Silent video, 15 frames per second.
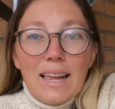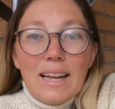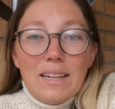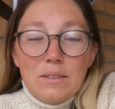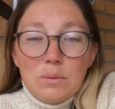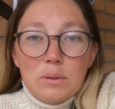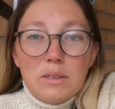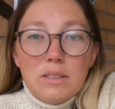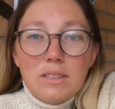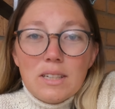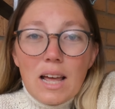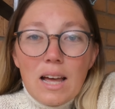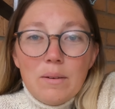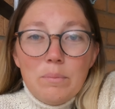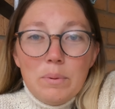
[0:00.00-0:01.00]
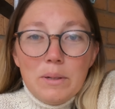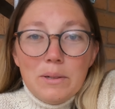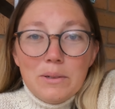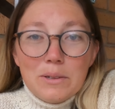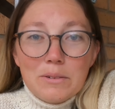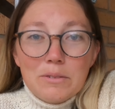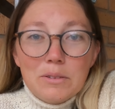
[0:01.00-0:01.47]
it was a
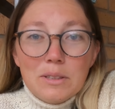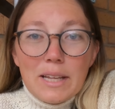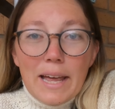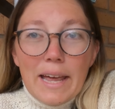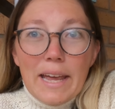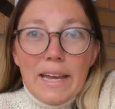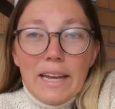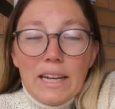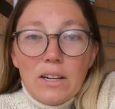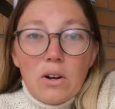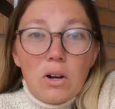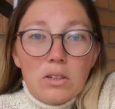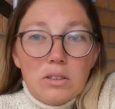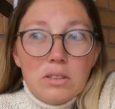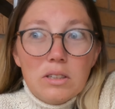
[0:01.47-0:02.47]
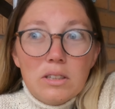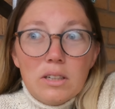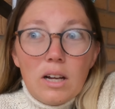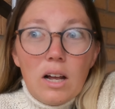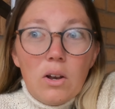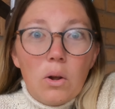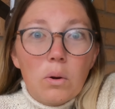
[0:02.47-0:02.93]
beautiful day. It got
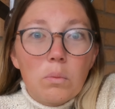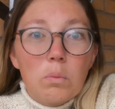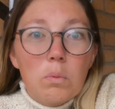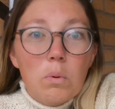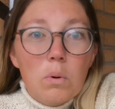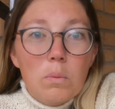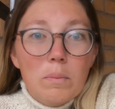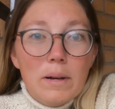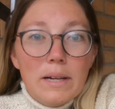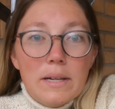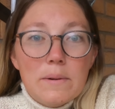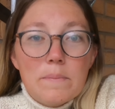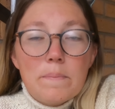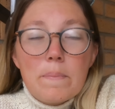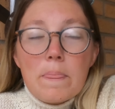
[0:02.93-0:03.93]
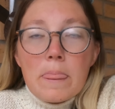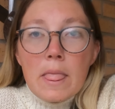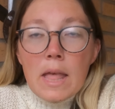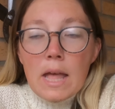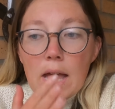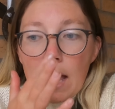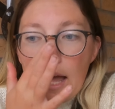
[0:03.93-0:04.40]
a lot warmer.
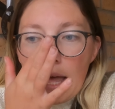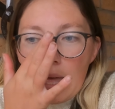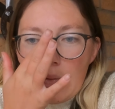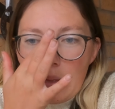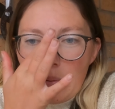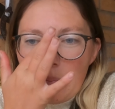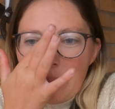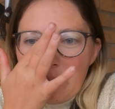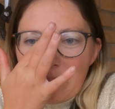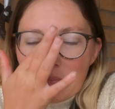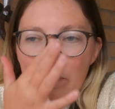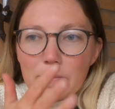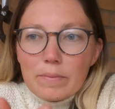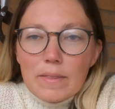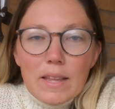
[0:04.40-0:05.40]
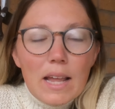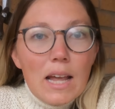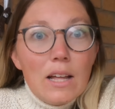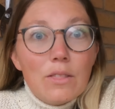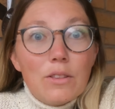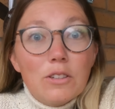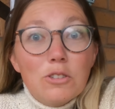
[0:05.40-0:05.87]
Um,
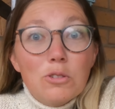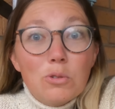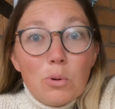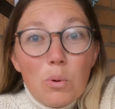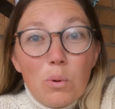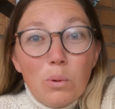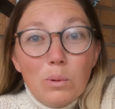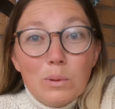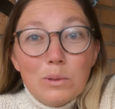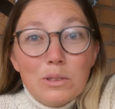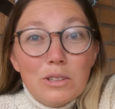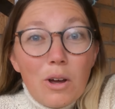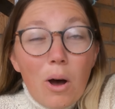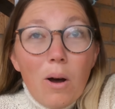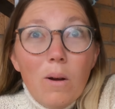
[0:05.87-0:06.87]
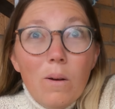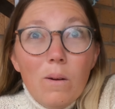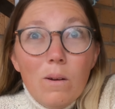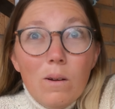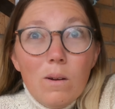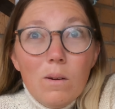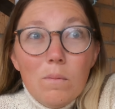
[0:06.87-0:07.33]
the stalls,
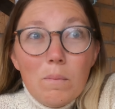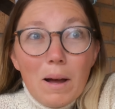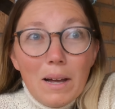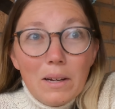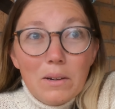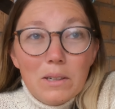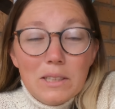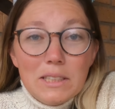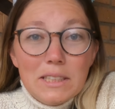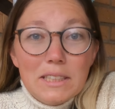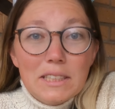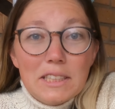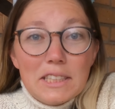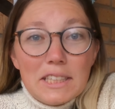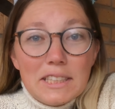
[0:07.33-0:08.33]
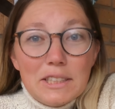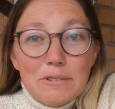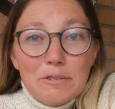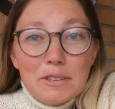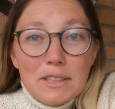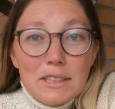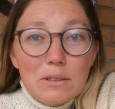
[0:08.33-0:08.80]
oh my goodness, the
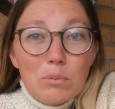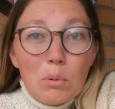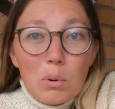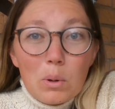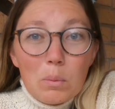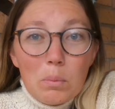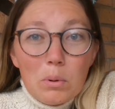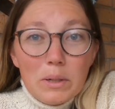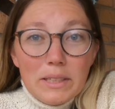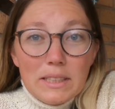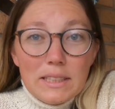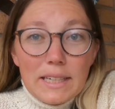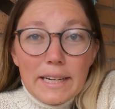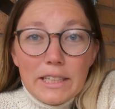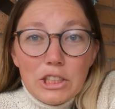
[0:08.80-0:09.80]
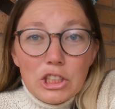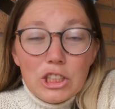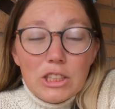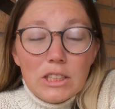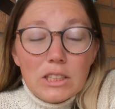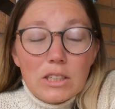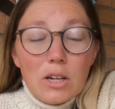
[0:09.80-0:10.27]
different water point
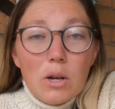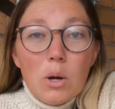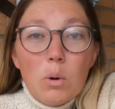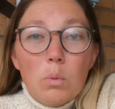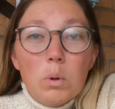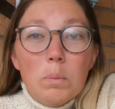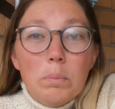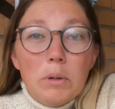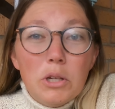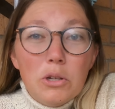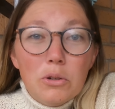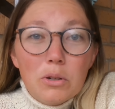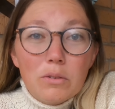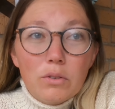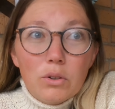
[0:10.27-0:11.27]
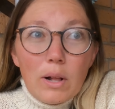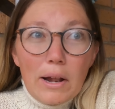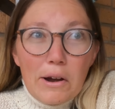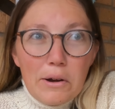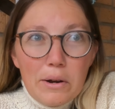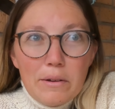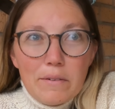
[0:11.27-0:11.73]
stations were beautiful. I
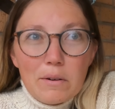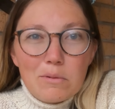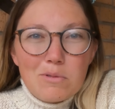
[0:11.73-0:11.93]
don't know if I